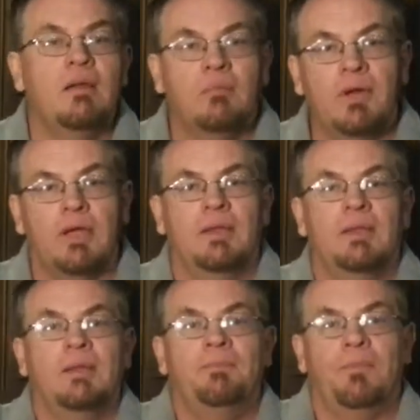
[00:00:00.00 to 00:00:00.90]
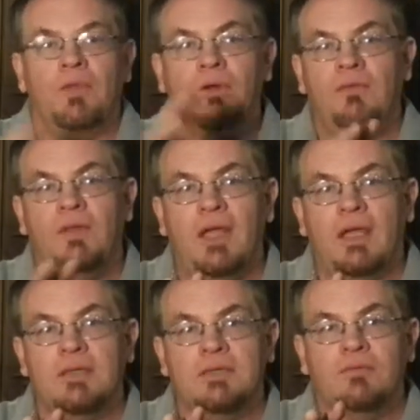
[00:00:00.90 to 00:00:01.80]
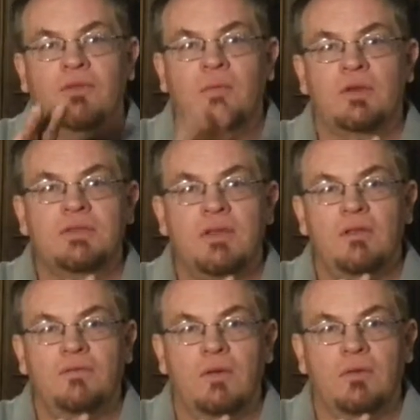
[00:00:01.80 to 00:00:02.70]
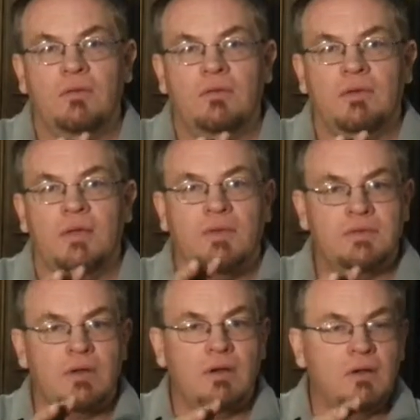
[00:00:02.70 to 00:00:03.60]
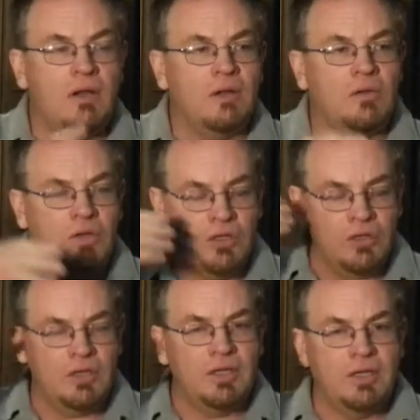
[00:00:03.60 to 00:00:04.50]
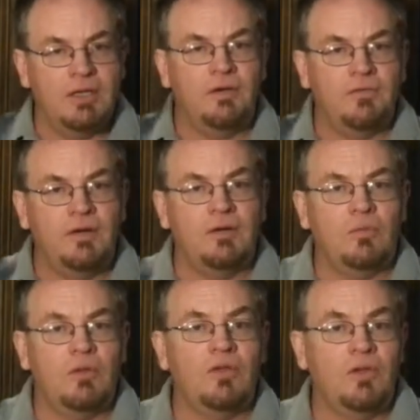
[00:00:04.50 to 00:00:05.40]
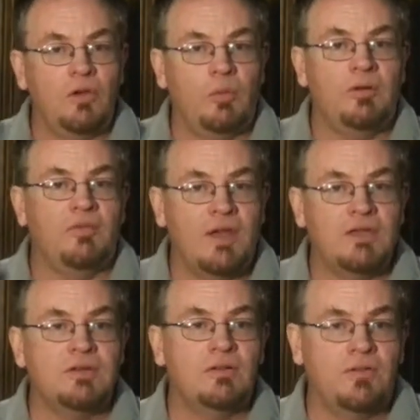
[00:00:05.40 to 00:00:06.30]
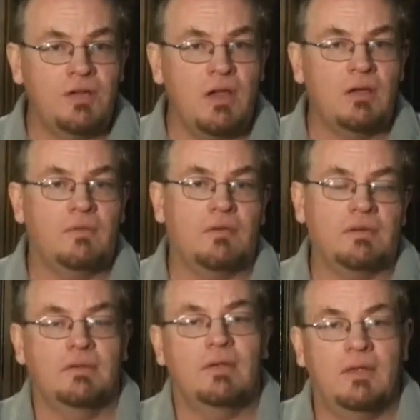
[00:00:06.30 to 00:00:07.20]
But their flash from their cell phone, if it's turned on, could interfere with your professional photographer's